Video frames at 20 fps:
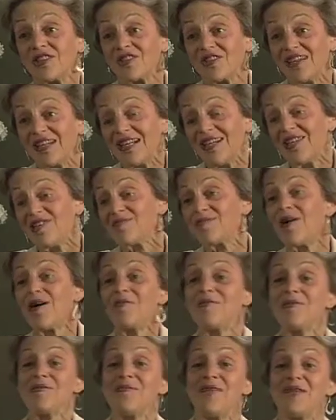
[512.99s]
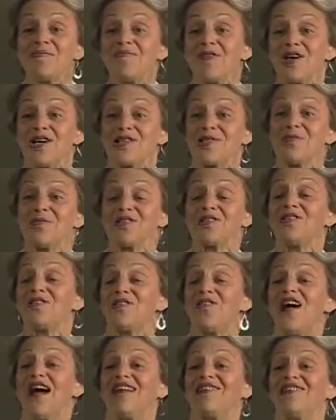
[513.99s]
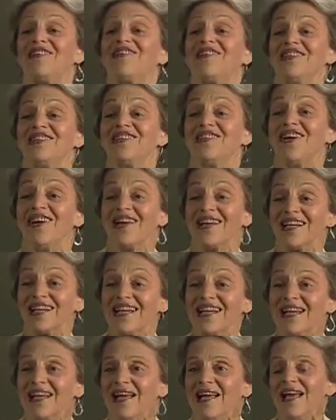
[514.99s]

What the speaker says: It's probably impossible to value the target.